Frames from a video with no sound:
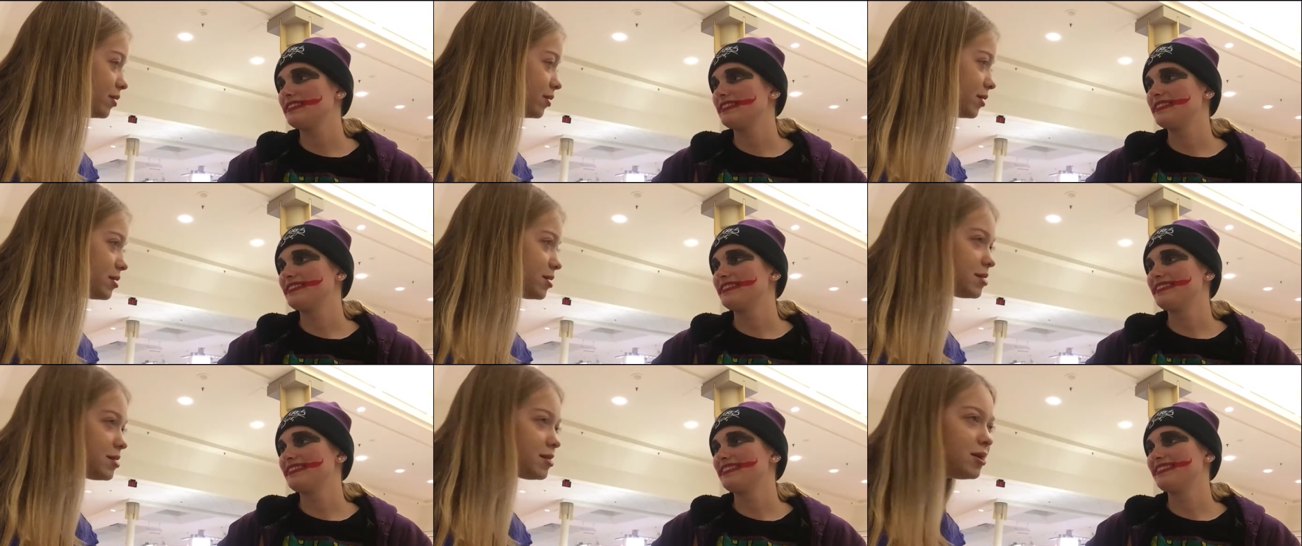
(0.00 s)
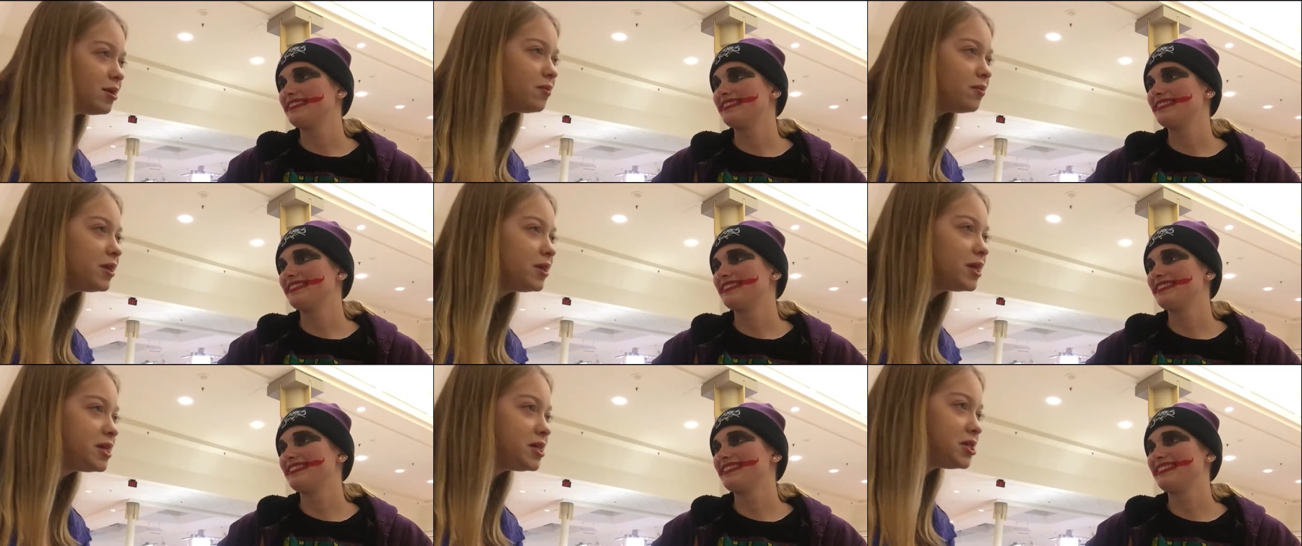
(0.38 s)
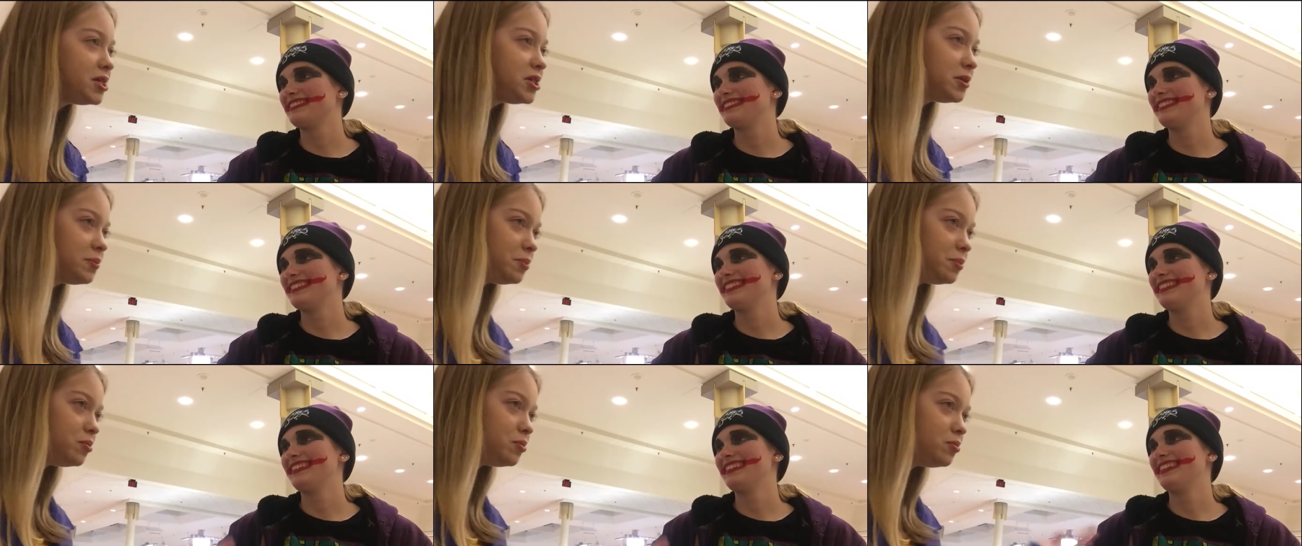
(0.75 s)
Speaker 1: It's not a
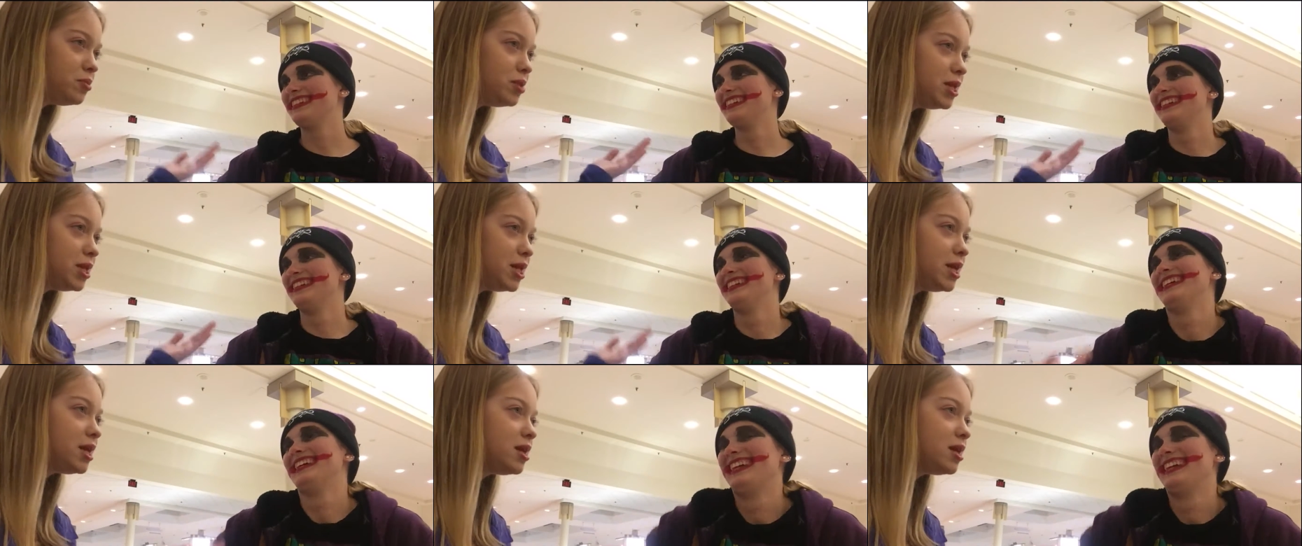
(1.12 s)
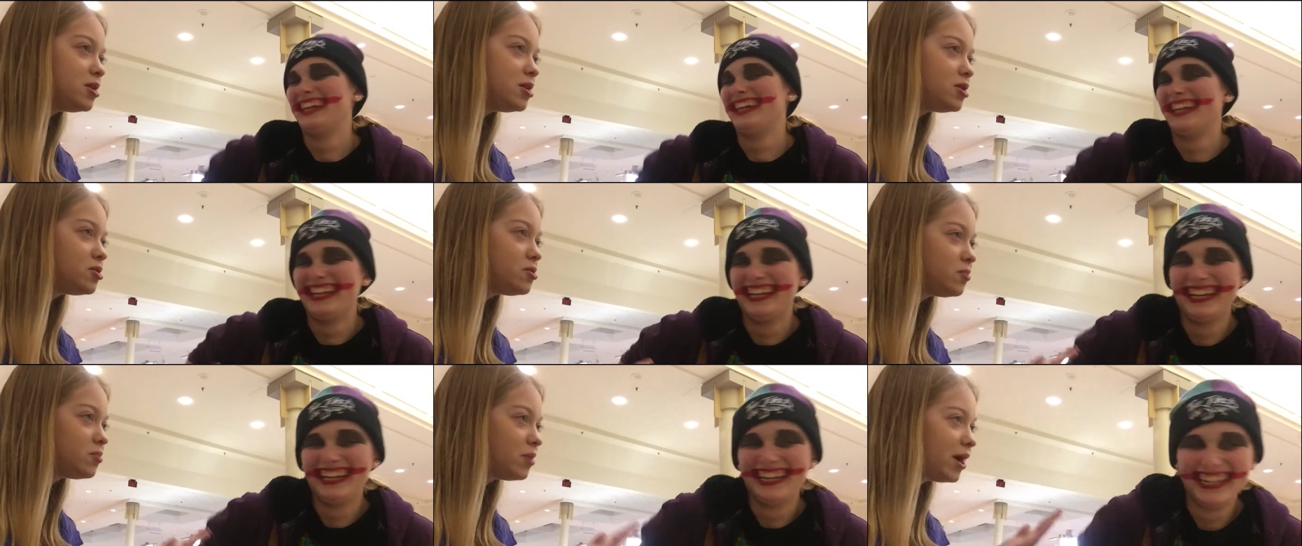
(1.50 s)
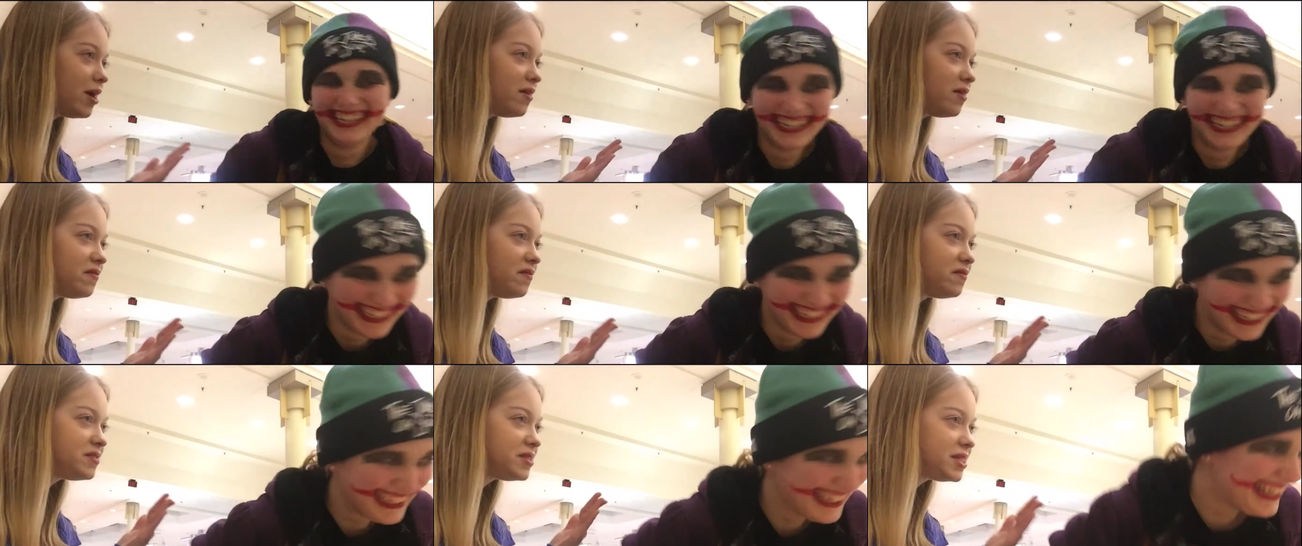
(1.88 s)
relationship. You need to
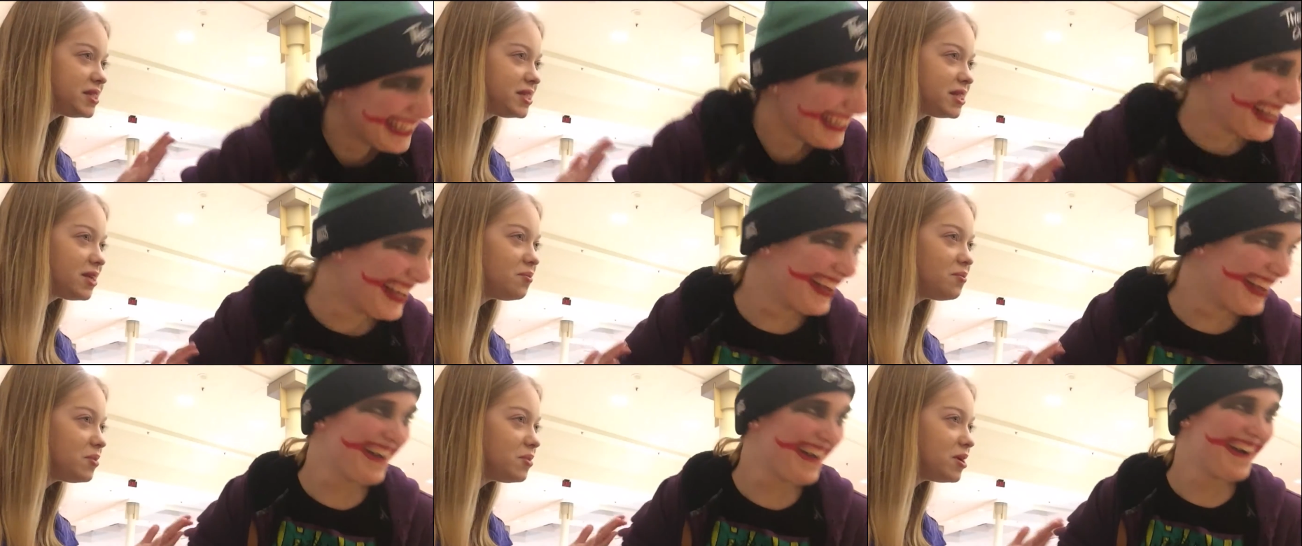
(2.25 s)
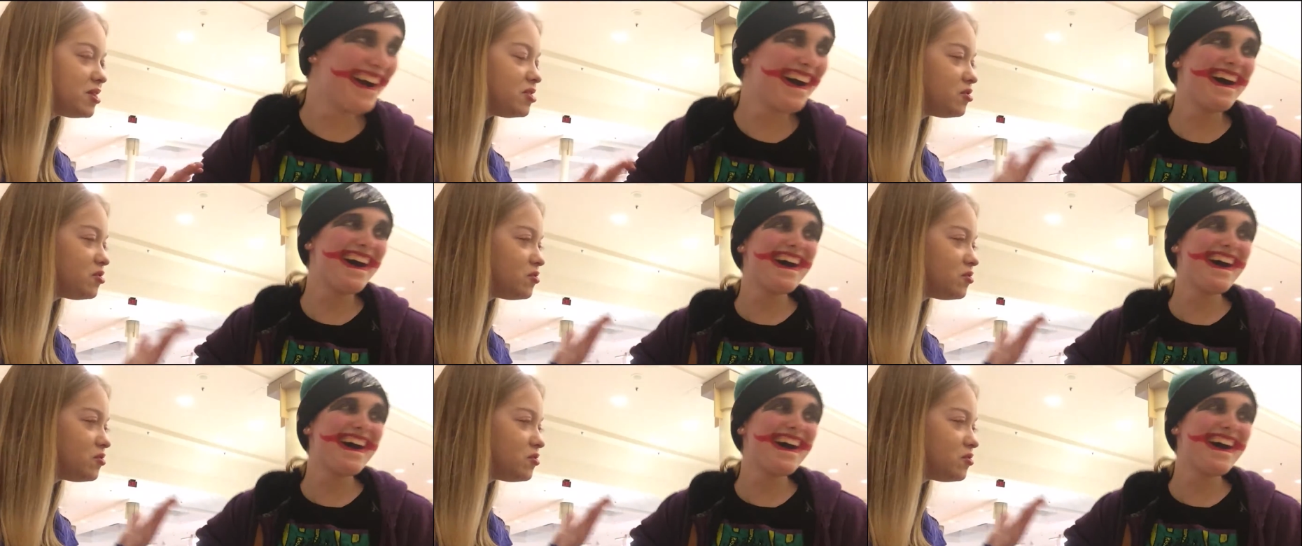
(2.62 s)
have some way